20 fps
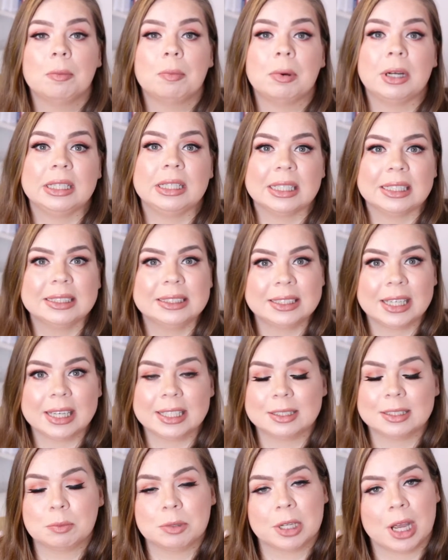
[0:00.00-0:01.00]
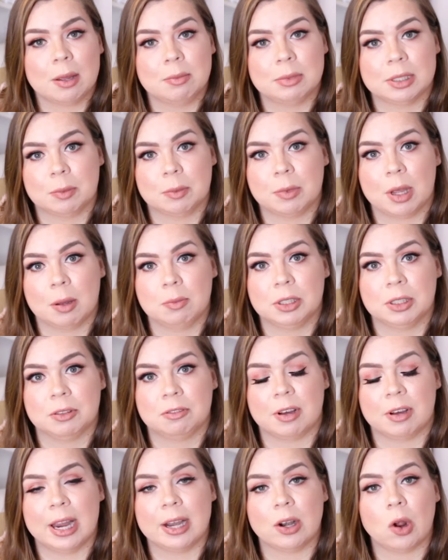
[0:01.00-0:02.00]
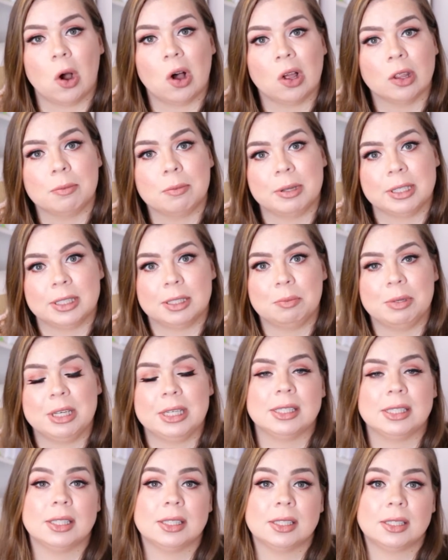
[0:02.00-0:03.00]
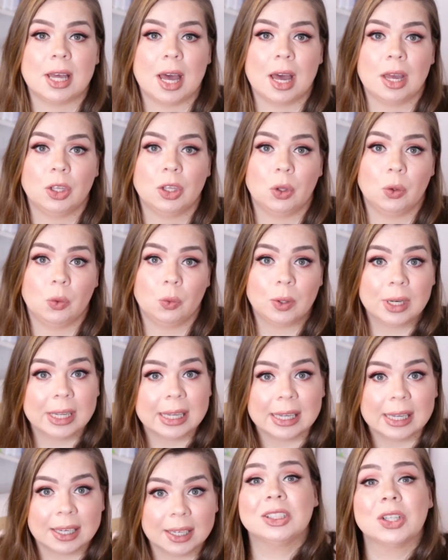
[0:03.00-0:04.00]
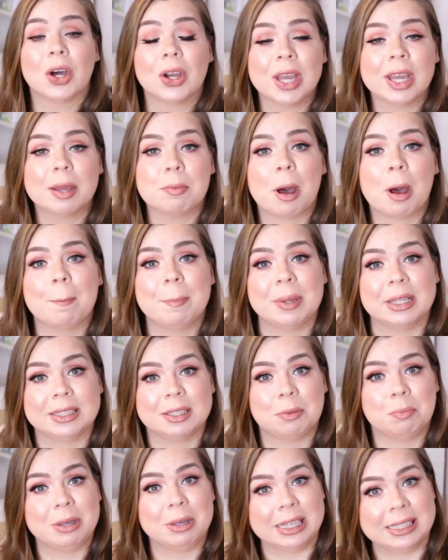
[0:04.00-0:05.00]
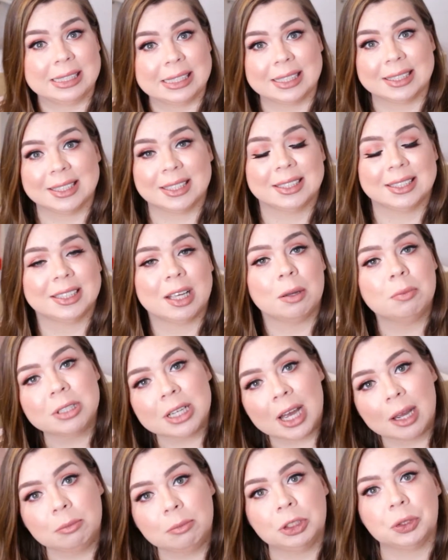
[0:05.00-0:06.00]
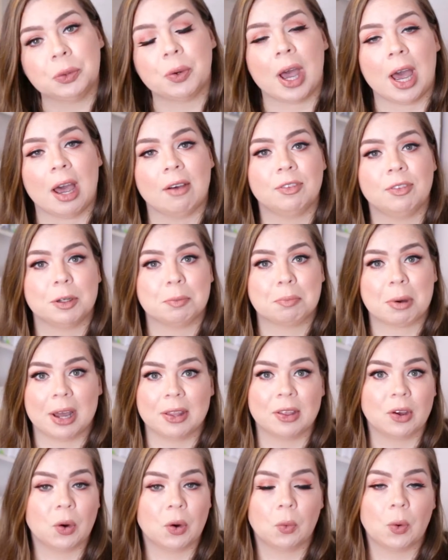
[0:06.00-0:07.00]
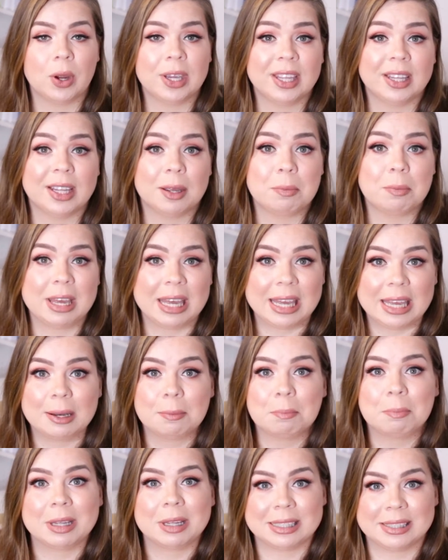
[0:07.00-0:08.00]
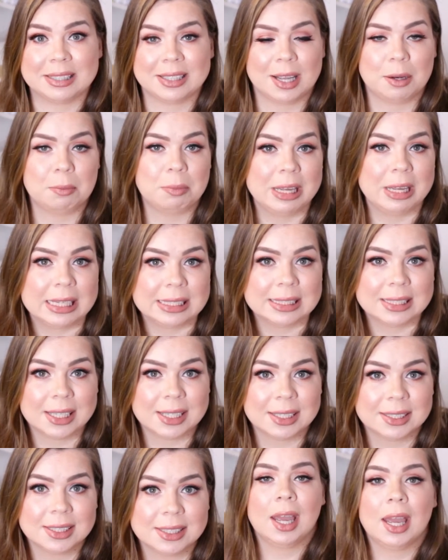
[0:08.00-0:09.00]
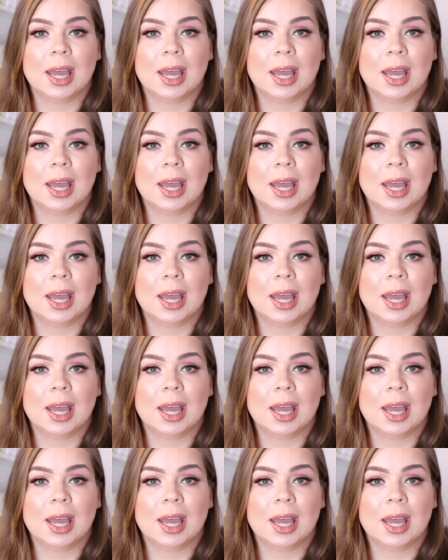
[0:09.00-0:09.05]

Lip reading: But it does take some time sometimes to find all the bits and pieces that you need. And talking about bits and pieces, sometimes you have to buy the curriculum in bits and pieces.